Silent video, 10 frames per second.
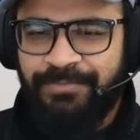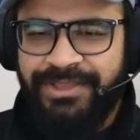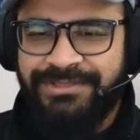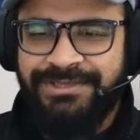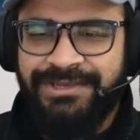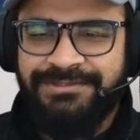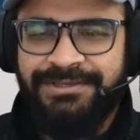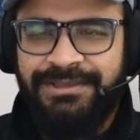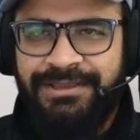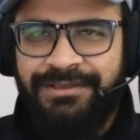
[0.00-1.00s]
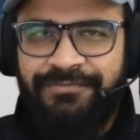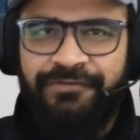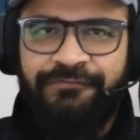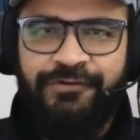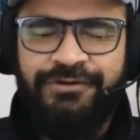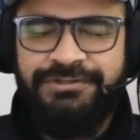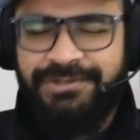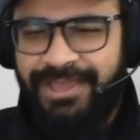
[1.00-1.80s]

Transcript: It says the first